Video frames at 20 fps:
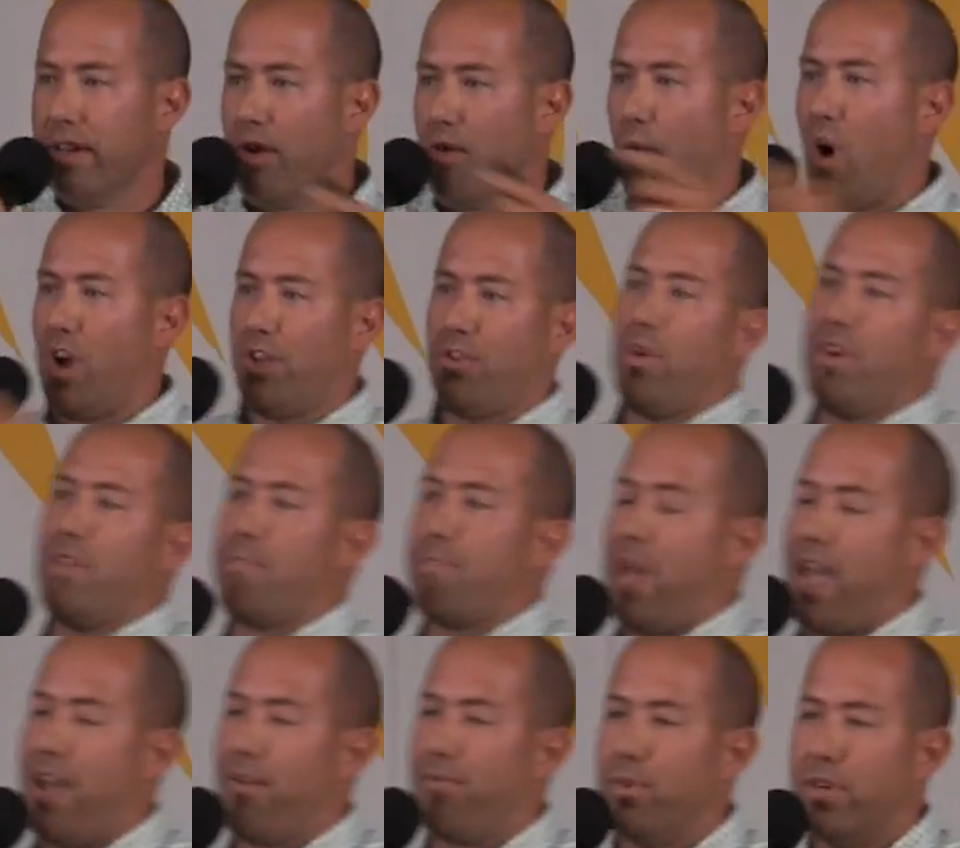Walked away with a
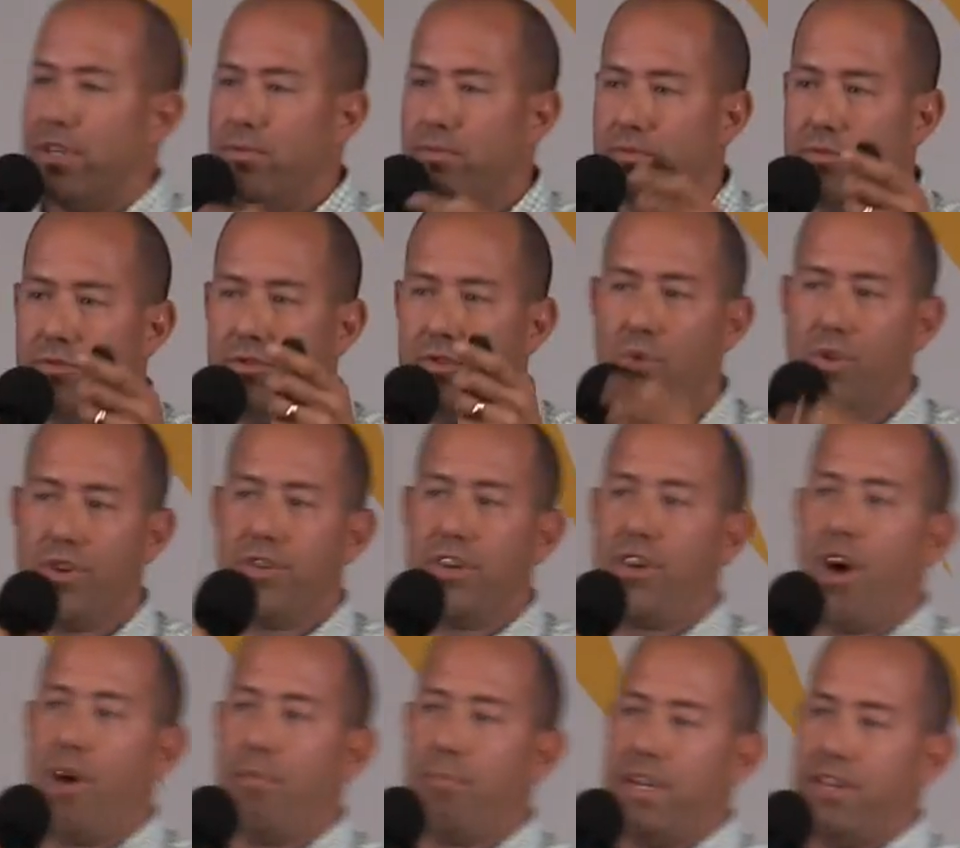pamphlet. 200
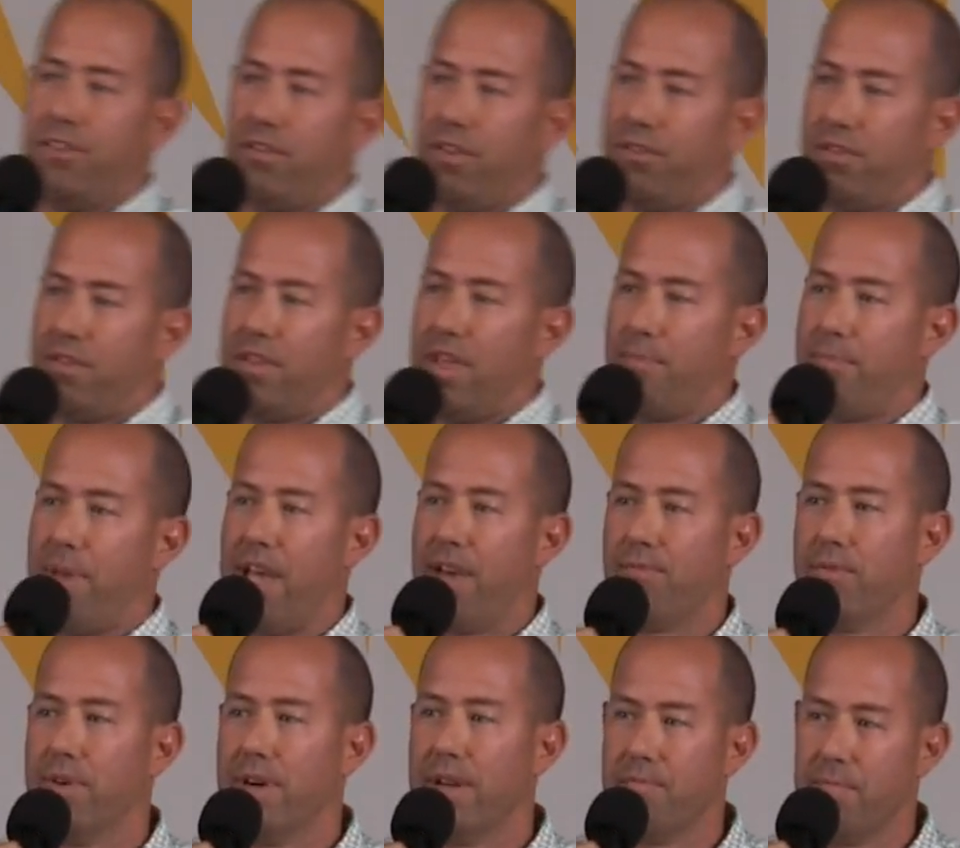companies listed in that
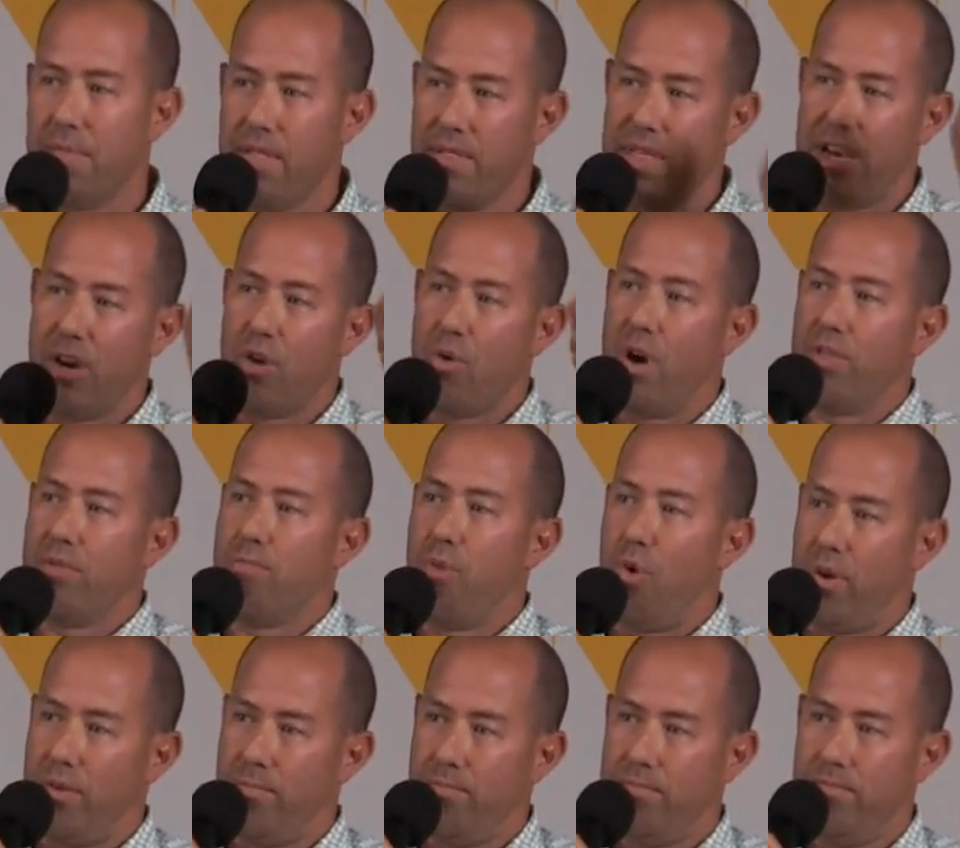pamphlet. They go on the
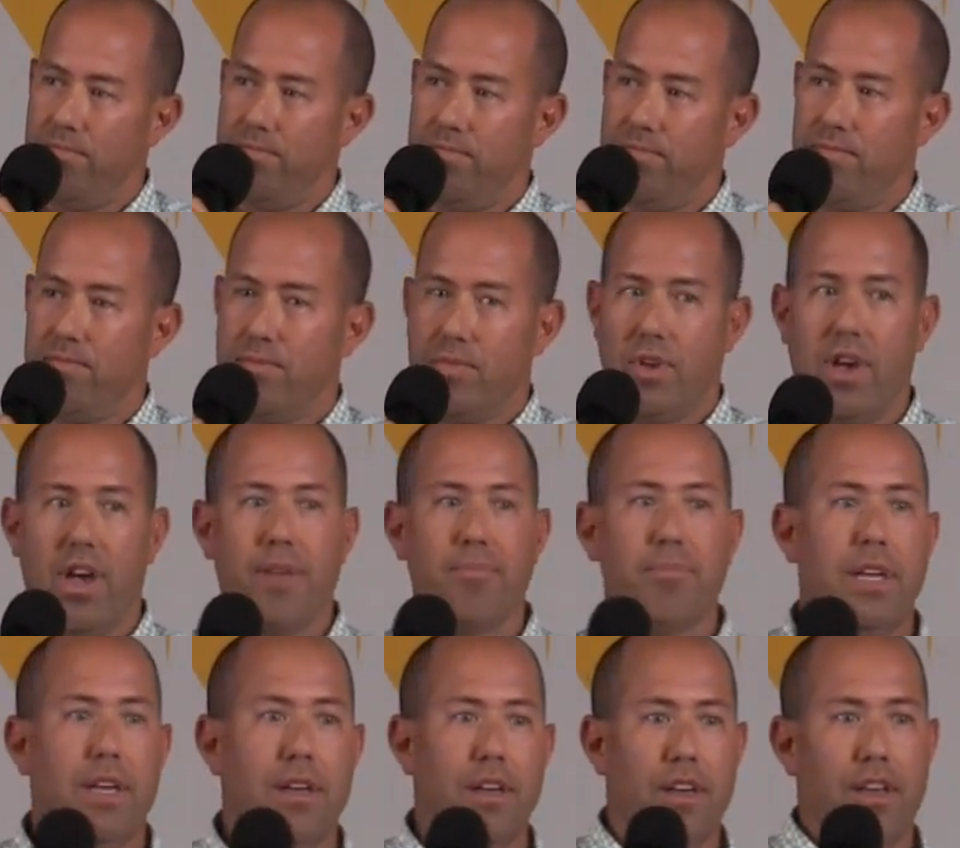board, okay?
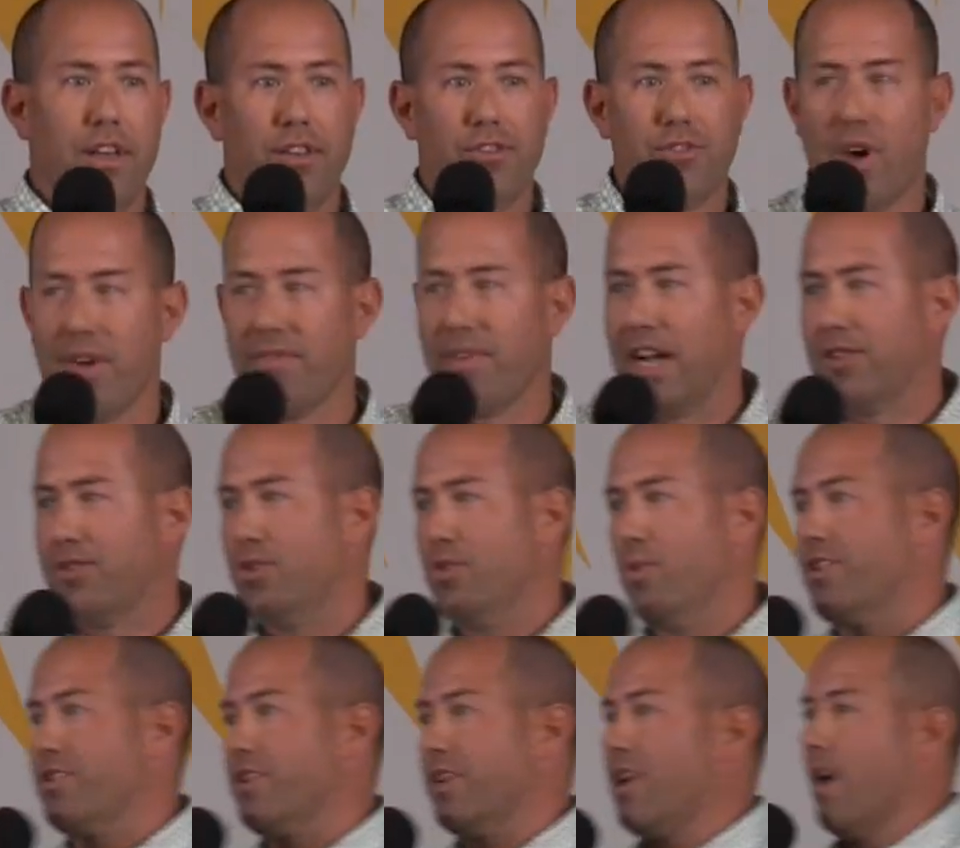So now I've got
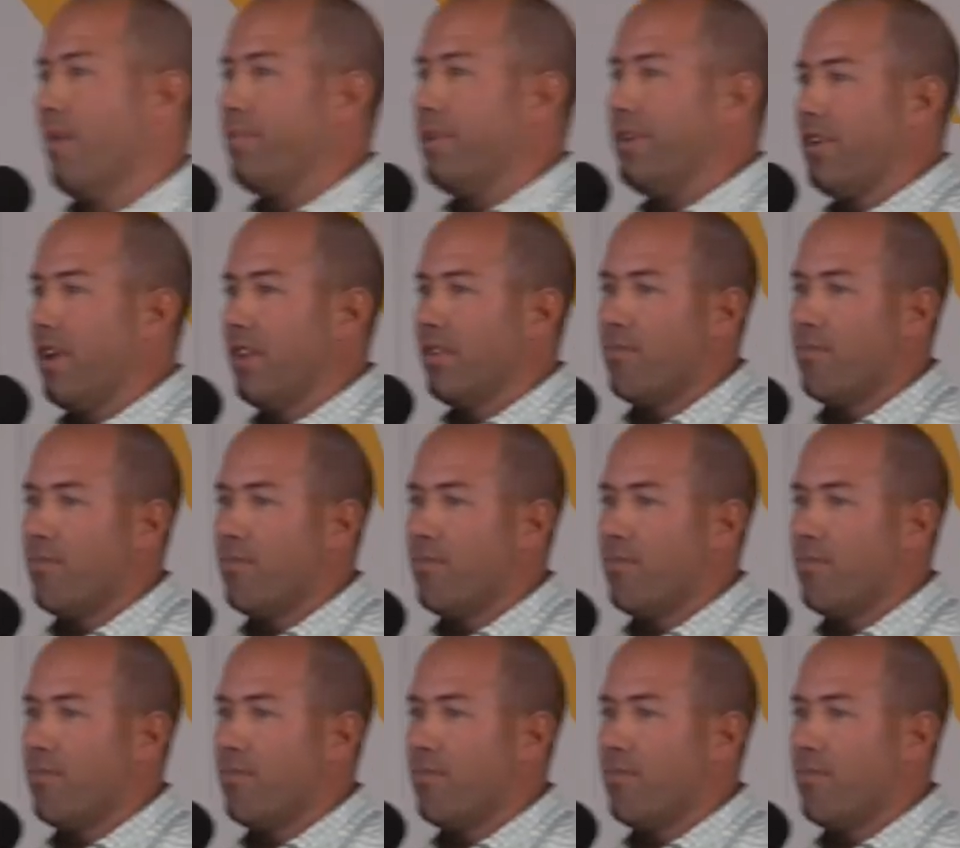200 companies on